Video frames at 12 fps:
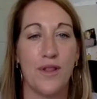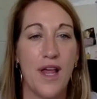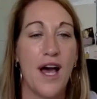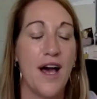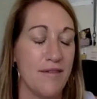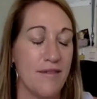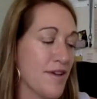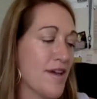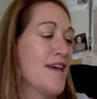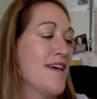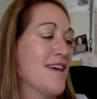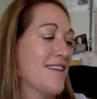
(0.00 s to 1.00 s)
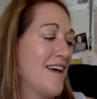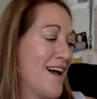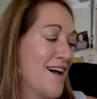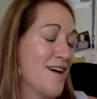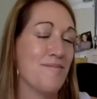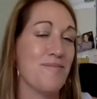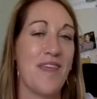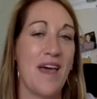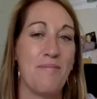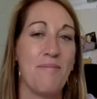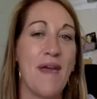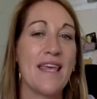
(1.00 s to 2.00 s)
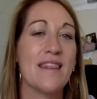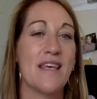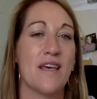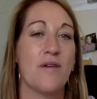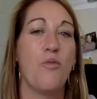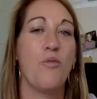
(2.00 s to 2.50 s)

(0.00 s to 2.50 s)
love that made them